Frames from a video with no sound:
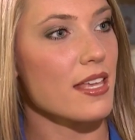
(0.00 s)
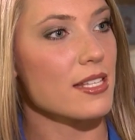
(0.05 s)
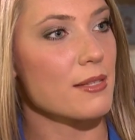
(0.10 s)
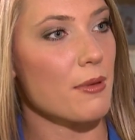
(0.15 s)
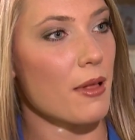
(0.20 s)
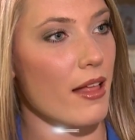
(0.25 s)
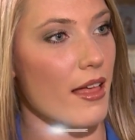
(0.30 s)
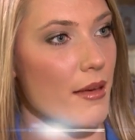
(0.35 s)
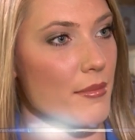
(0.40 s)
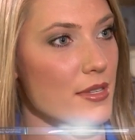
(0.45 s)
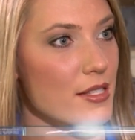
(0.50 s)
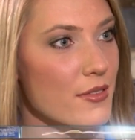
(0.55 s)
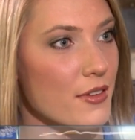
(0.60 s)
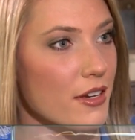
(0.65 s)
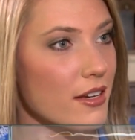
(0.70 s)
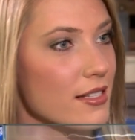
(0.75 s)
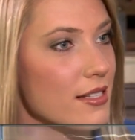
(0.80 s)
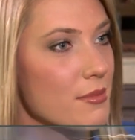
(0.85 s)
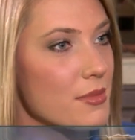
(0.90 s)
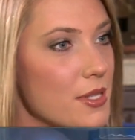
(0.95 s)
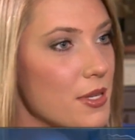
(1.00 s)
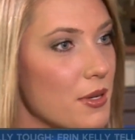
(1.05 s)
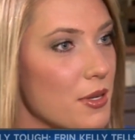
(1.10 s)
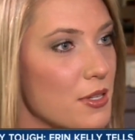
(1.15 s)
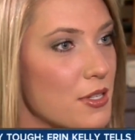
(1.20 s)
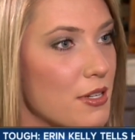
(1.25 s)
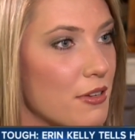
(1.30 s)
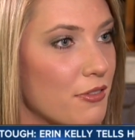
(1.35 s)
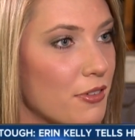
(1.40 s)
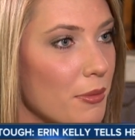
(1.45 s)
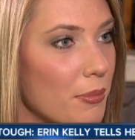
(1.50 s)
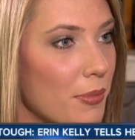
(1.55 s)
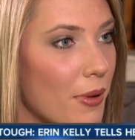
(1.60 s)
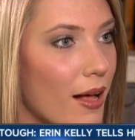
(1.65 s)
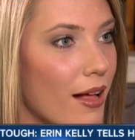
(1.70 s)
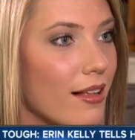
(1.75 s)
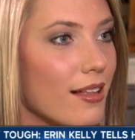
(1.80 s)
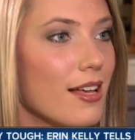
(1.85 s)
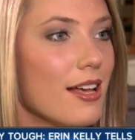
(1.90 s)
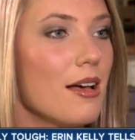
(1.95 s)
It seems like just
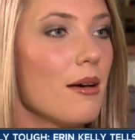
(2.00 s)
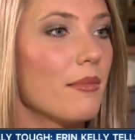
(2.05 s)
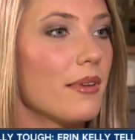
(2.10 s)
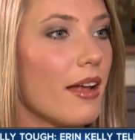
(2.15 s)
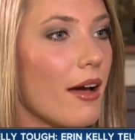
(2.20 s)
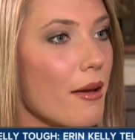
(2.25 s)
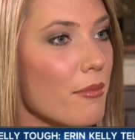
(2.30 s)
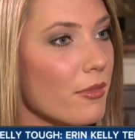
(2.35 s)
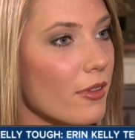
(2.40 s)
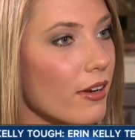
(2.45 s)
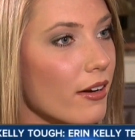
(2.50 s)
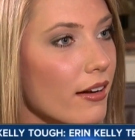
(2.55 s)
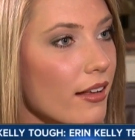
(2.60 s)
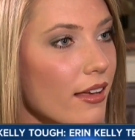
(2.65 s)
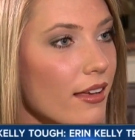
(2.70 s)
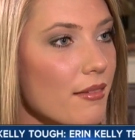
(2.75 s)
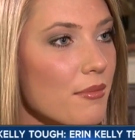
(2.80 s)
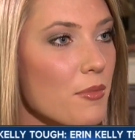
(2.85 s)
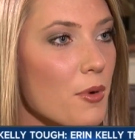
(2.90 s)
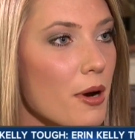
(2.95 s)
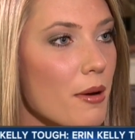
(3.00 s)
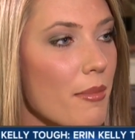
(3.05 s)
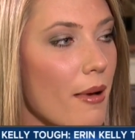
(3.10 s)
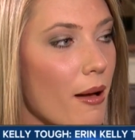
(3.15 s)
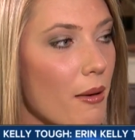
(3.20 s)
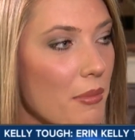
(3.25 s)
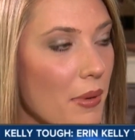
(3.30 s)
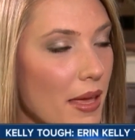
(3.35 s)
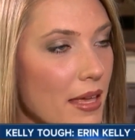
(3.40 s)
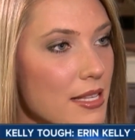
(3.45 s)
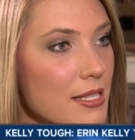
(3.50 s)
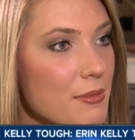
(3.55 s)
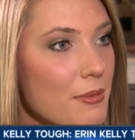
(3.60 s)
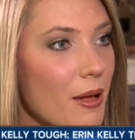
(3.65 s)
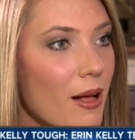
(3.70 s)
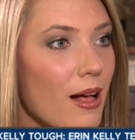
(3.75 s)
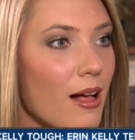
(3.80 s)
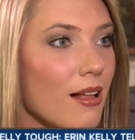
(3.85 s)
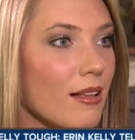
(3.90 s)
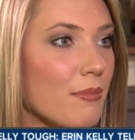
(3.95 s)
yesterday when she was a baby, well, she's
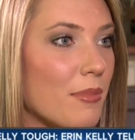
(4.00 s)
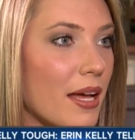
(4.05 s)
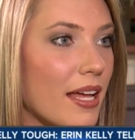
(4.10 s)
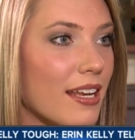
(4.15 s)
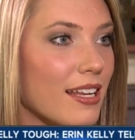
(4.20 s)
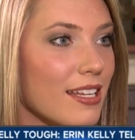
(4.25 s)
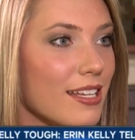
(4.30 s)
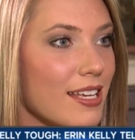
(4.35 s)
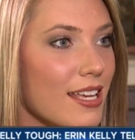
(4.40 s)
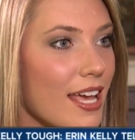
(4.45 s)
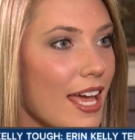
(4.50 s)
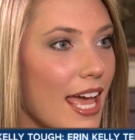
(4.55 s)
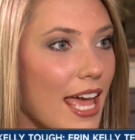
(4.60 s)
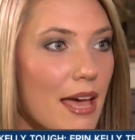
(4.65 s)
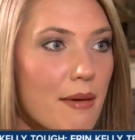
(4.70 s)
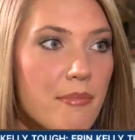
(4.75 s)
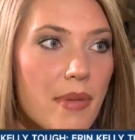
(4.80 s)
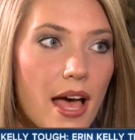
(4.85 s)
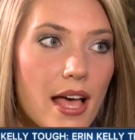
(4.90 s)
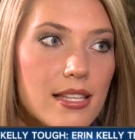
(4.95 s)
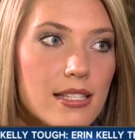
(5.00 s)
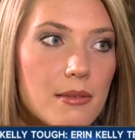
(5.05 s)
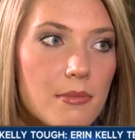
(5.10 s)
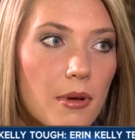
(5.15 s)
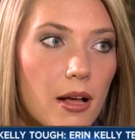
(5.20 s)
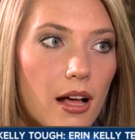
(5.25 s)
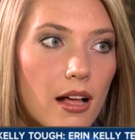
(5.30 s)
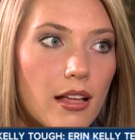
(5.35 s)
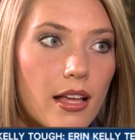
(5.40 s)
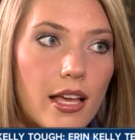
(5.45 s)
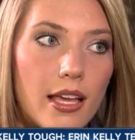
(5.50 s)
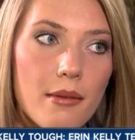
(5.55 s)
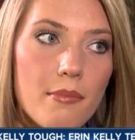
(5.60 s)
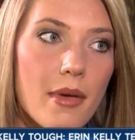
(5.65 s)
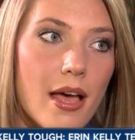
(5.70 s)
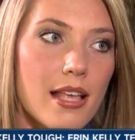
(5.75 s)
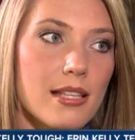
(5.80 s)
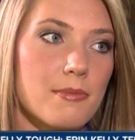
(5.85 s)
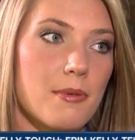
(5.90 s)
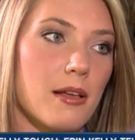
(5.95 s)
all grown up now, and she is Kelly
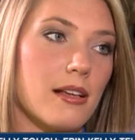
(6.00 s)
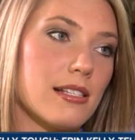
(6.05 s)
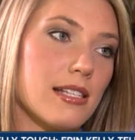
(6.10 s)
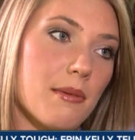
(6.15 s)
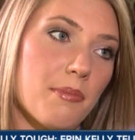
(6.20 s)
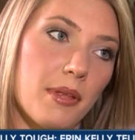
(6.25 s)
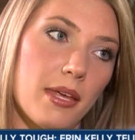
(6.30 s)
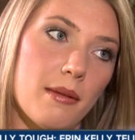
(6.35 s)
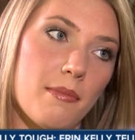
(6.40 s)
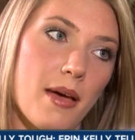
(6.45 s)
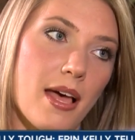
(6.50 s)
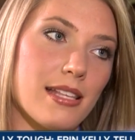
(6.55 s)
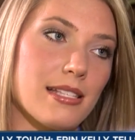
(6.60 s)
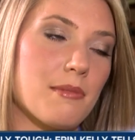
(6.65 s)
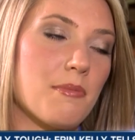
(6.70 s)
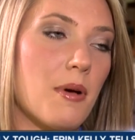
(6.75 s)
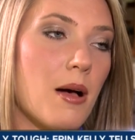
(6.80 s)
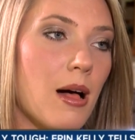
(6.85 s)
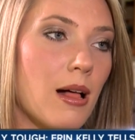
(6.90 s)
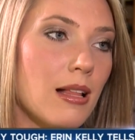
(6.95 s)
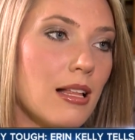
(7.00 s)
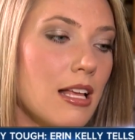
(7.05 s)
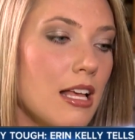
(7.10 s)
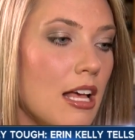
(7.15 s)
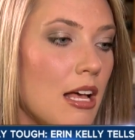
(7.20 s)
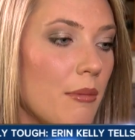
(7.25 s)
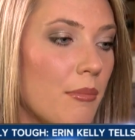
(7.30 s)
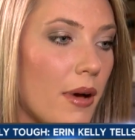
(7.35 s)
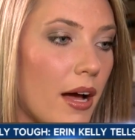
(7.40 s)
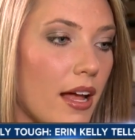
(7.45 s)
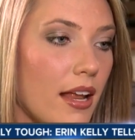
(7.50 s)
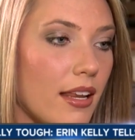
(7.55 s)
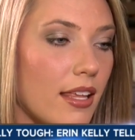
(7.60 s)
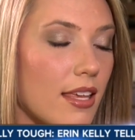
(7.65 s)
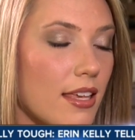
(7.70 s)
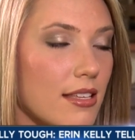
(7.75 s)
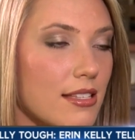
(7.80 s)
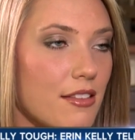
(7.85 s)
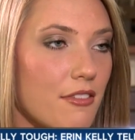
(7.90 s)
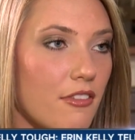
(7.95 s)
Tough, and now everyone is
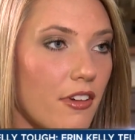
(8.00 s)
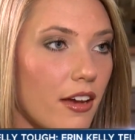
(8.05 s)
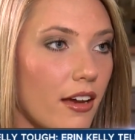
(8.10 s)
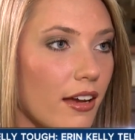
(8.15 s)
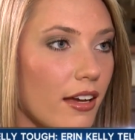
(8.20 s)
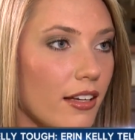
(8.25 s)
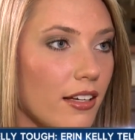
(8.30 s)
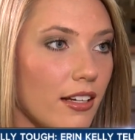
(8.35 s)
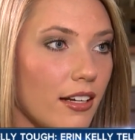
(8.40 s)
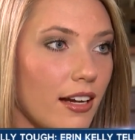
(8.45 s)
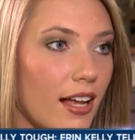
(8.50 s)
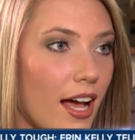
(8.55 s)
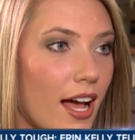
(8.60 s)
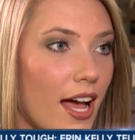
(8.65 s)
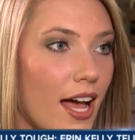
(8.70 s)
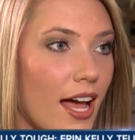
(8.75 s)
going to know about that.